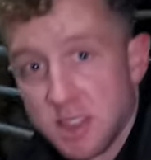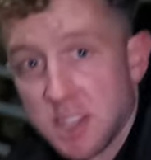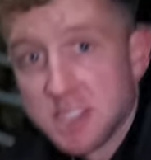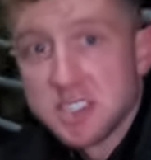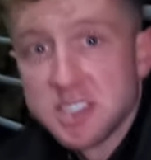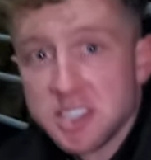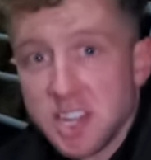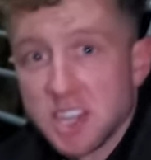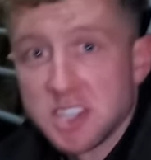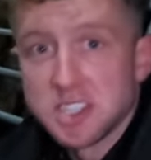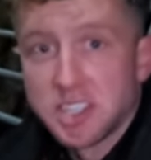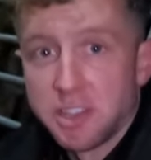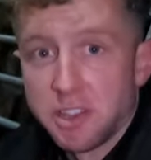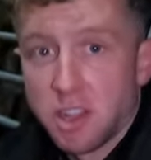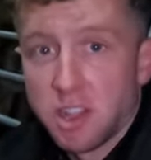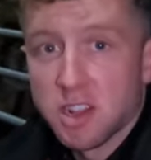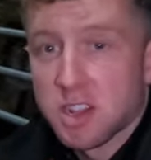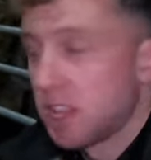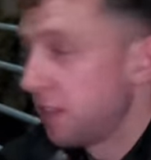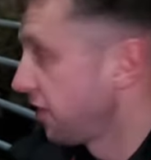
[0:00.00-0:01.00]
This is actually
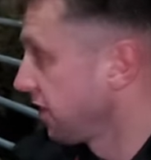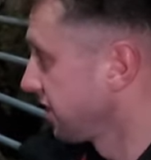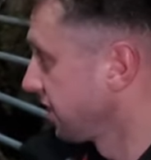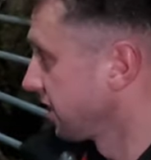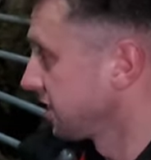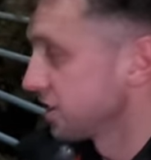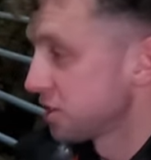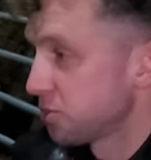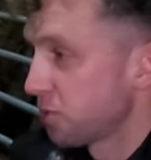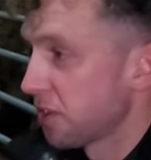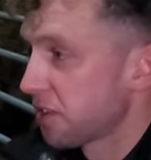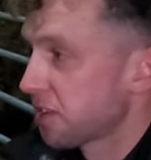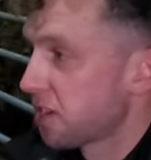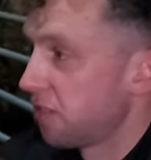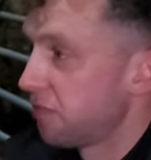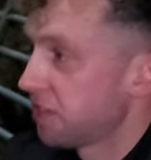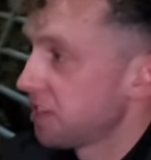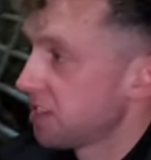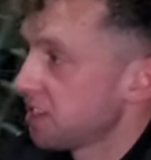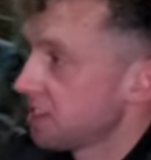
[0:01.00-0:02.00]
another clever thing that's worth
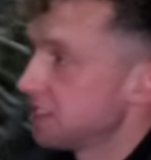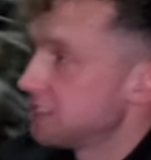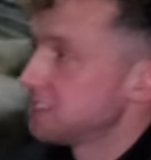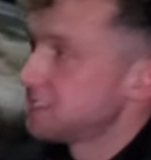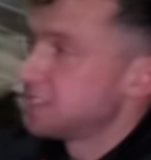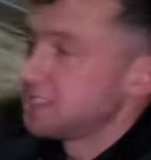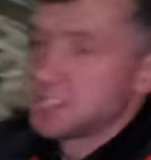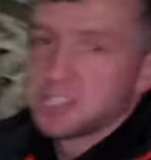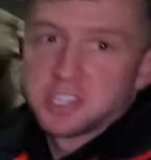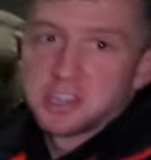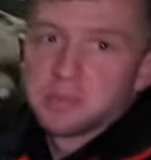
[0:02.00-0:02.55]
covering is the